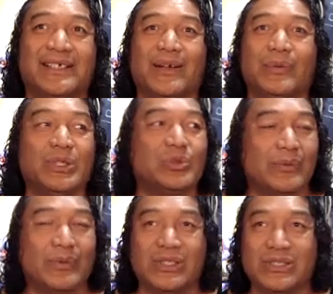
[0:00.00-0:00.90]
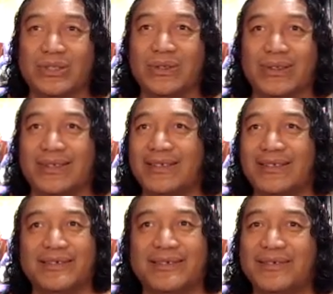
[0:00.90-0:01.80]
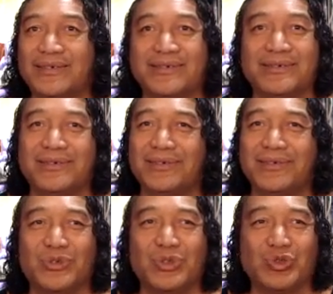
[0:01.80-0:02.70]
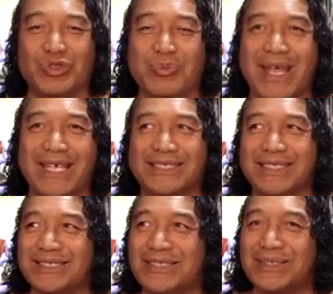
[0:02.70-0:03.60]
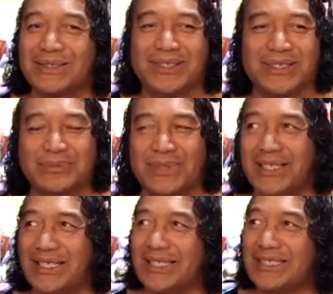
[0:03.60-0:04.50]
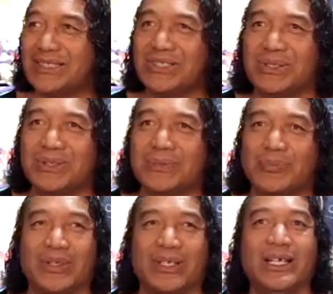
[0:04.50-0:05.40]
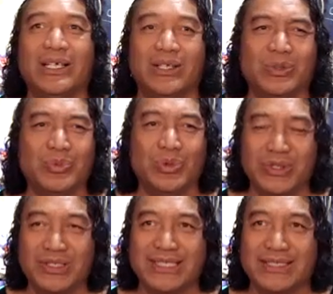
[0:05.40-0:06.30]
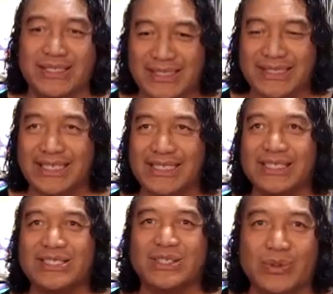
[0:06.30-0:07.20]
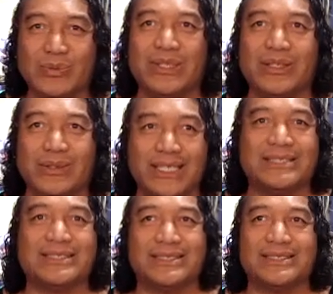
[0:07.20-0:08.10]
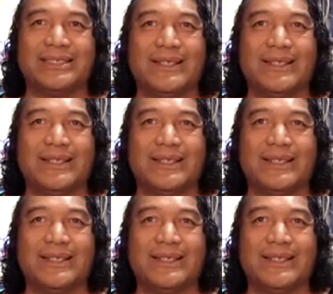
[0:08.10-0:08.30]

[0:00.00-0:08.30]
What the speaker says: We traveled this earth to Damascus, Syria, the Middle East, to Europe. The Lemurians seeded so many races.